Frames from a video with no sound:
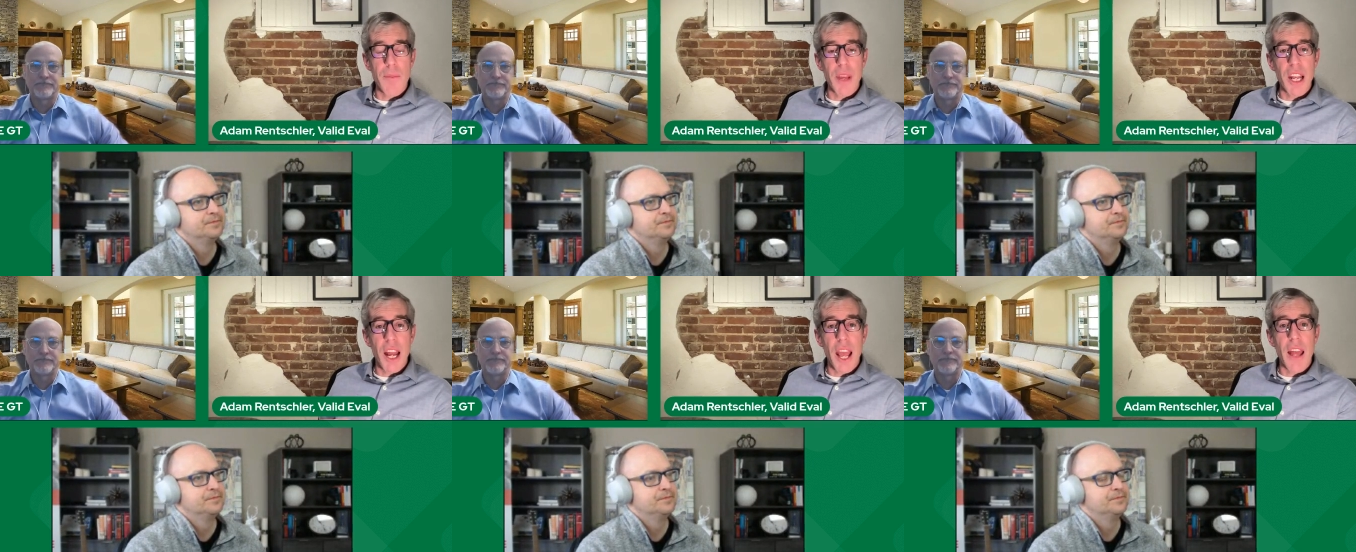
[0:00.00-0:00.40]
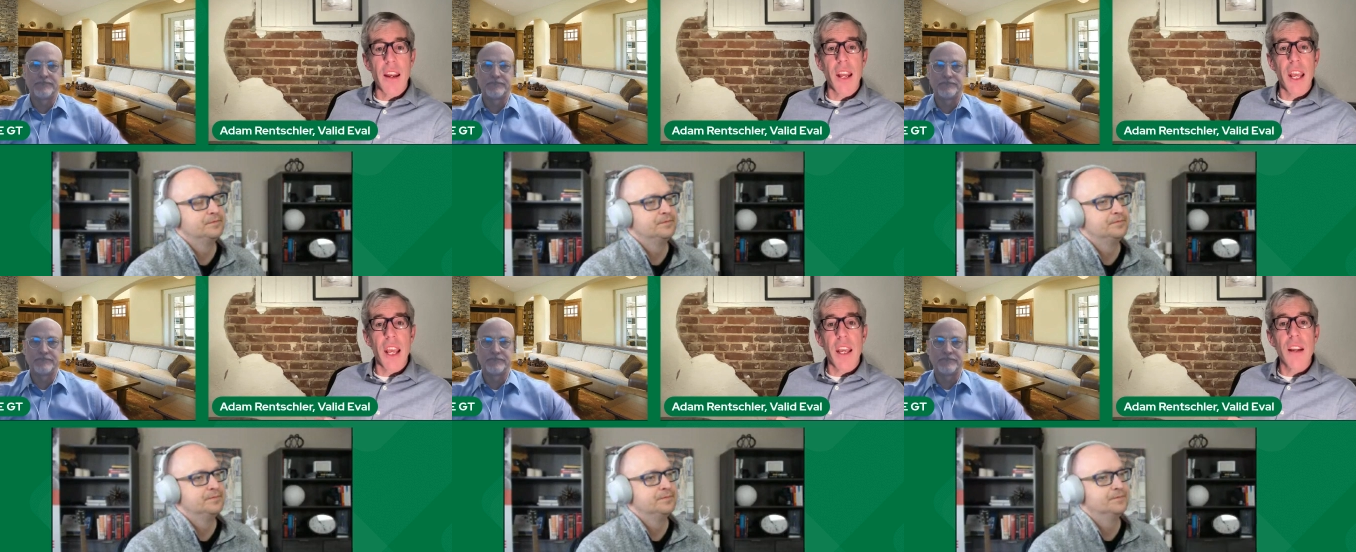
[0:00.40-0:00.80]
Speaker 1: I mean,
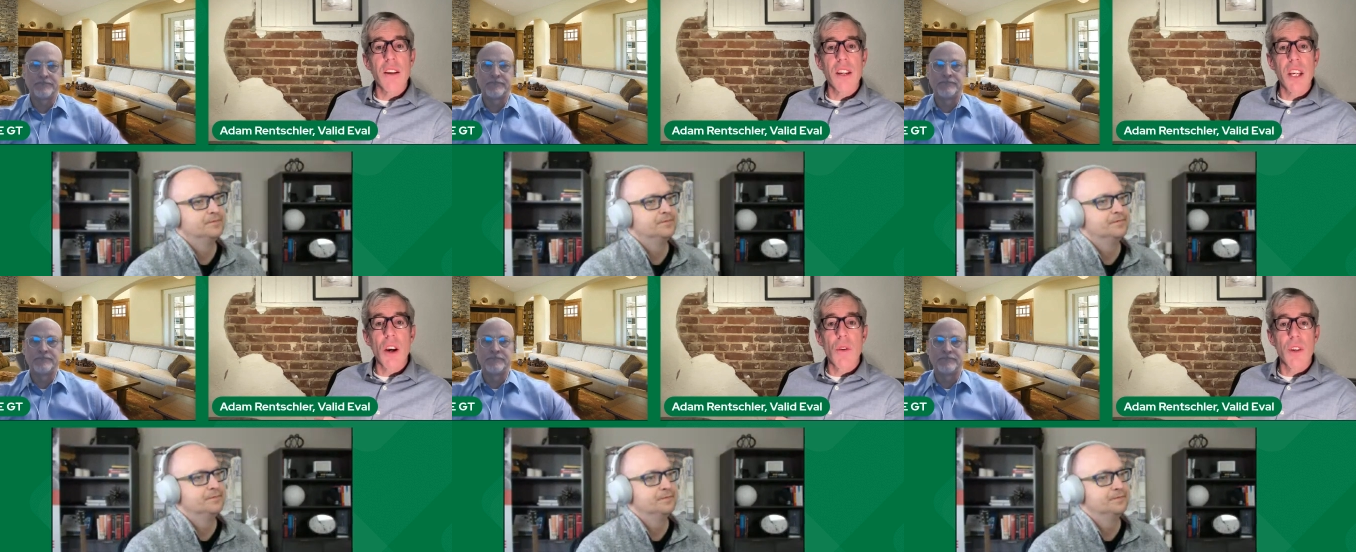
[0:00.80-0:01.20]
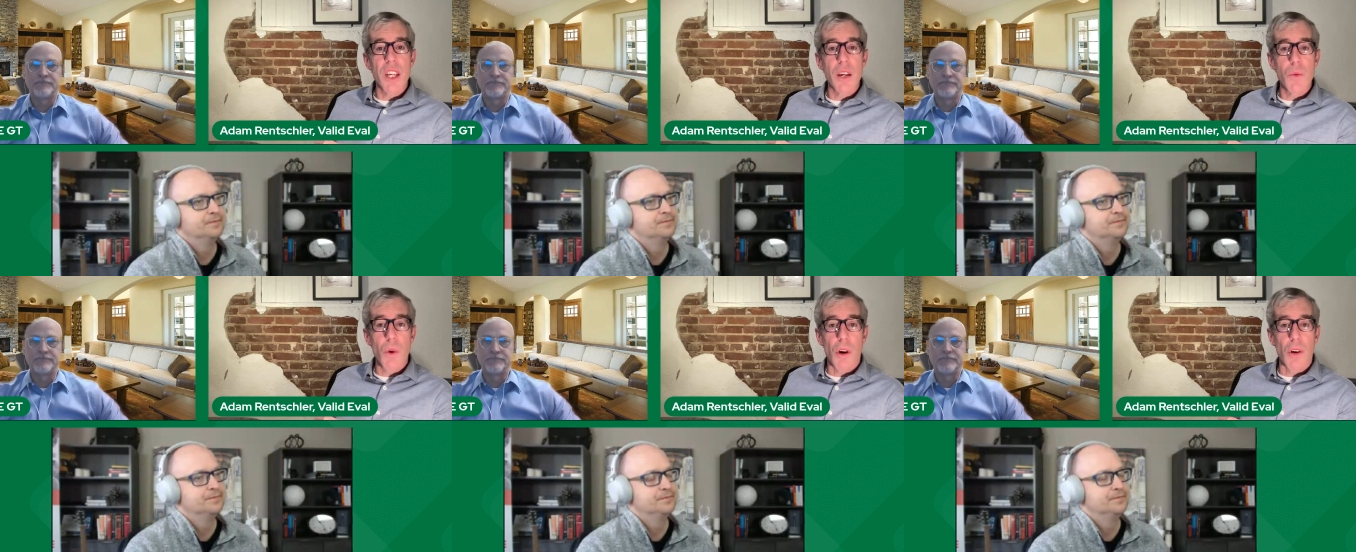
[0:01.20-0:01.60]
and in
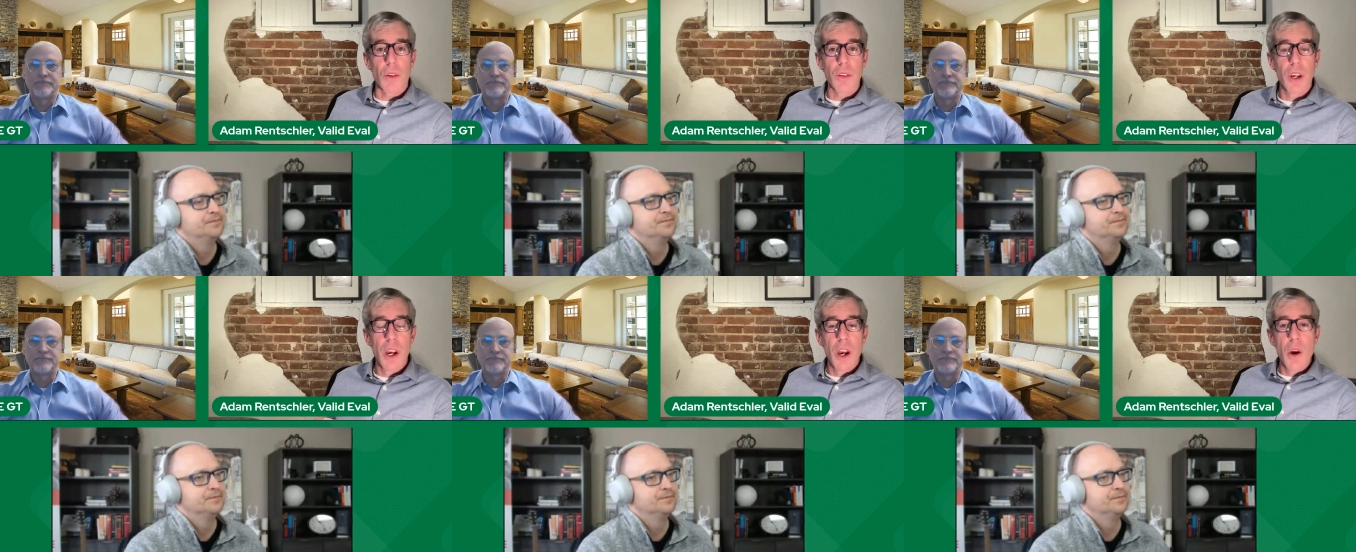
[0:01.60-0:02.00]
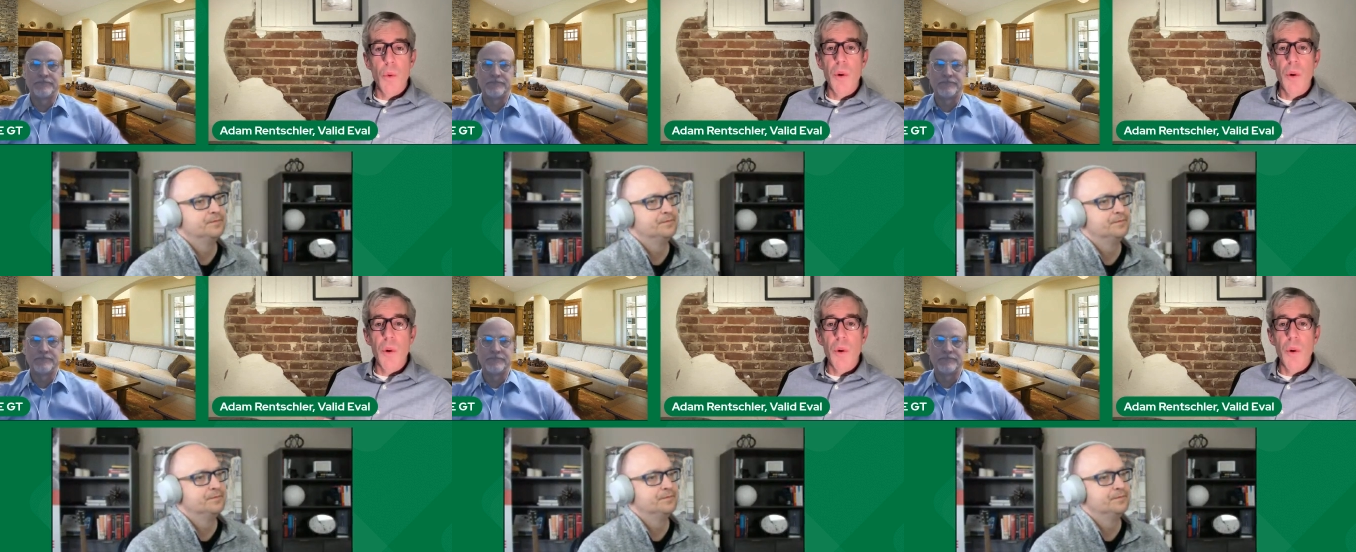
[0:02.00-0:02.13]
DOD world,